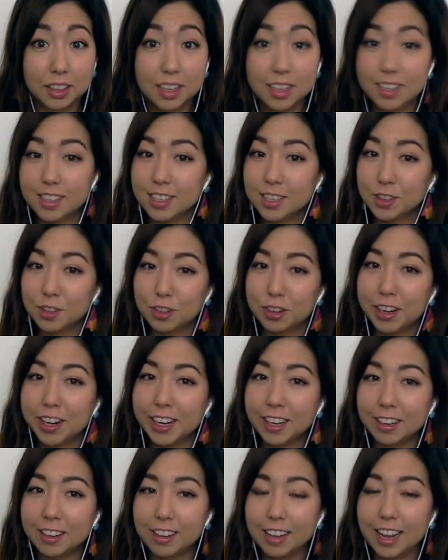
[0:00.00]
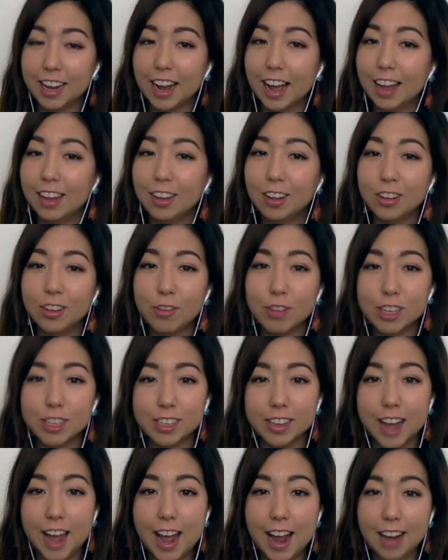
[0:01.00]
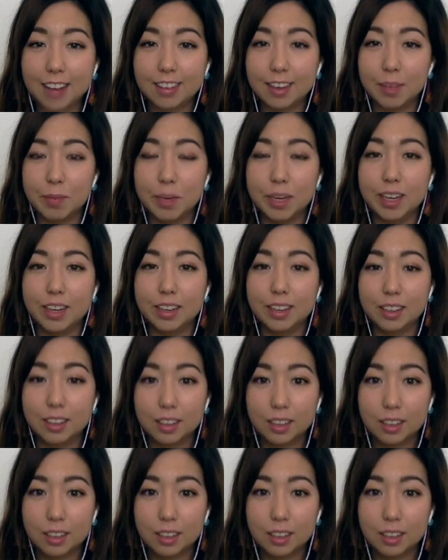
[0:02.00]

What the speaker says: Is this real? Like, I thought it was an act, I mean.